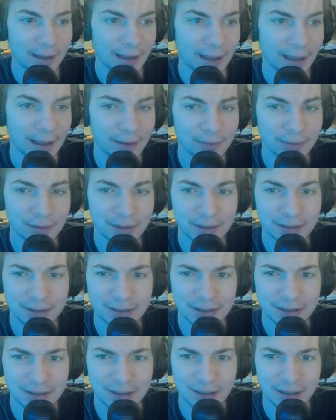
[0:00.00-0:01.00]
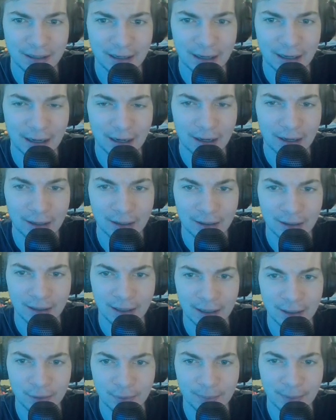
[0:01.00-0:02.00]
Alec
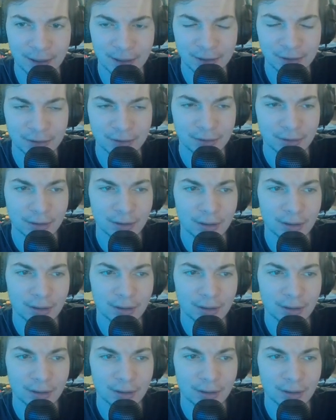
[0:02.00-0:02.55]
Manor.